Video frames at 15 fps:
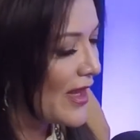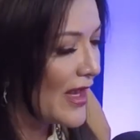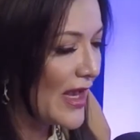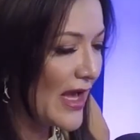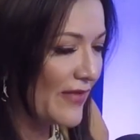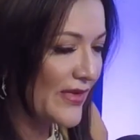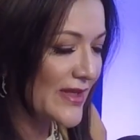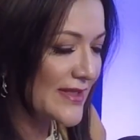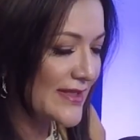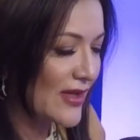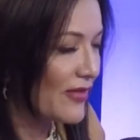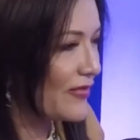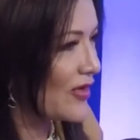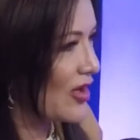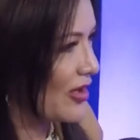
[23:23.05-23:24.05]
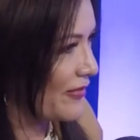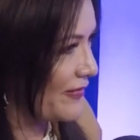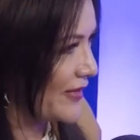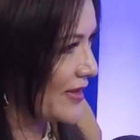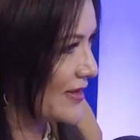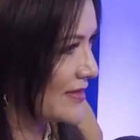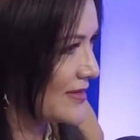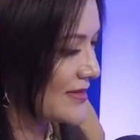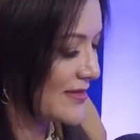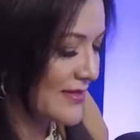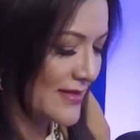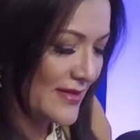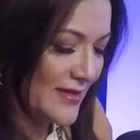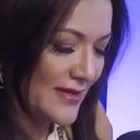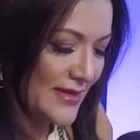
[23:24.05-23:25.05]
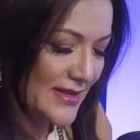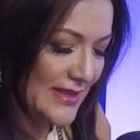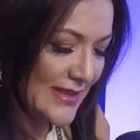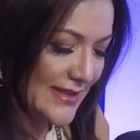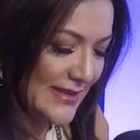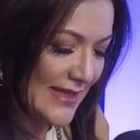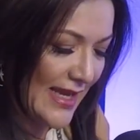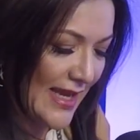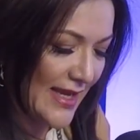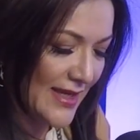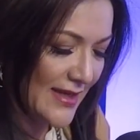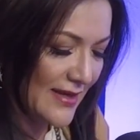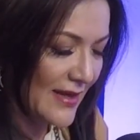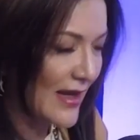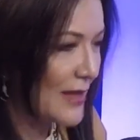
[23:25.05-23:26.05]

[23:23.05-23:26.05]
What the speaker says: Having self-confidence to say,